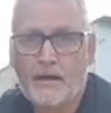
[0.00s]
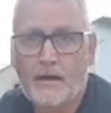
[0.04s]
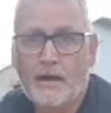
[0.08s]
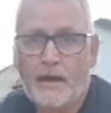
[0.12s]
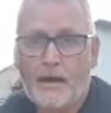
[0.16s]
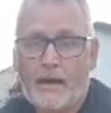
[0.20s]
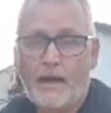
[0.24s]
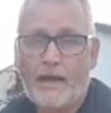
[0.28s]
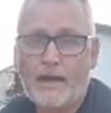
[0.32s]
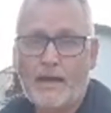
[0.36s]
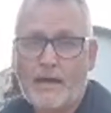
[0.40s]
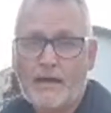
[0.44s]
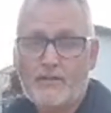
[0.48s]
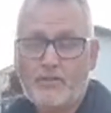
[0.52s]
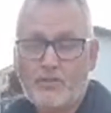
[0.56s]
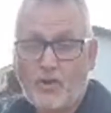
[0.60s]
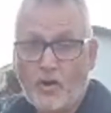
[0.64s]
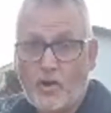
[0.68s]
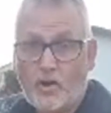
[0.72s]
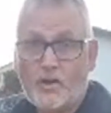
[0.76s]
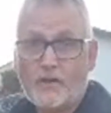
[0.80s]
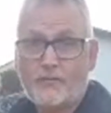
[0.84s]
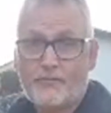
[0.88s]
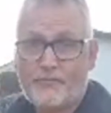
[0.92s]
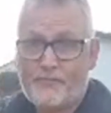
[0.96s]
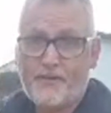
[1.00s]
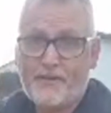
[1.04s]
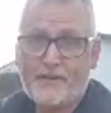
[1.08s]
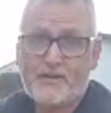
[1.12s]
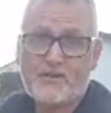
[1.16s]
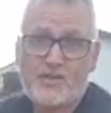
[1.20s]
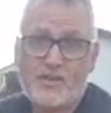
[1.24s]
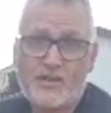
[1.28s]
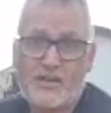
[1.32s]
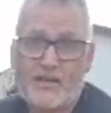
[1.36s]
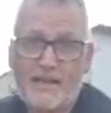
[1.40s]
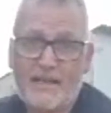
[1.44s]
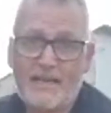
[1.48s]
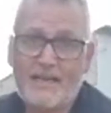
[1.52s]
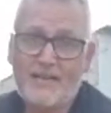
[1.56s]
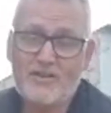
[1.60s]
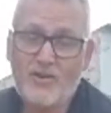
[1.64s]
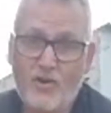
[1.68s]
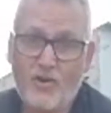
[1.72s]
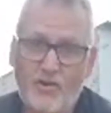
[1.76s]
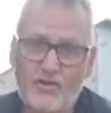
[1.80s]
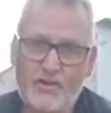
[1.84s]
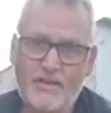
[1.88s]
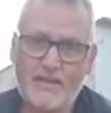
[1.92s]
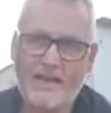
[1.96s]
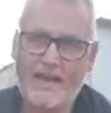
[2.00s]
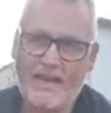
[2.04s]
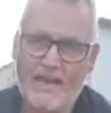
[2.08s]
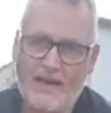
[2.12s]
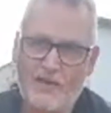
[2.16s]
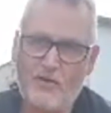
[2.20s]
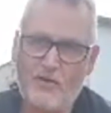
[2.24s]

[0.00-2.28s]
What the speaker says: Not officially, not yet.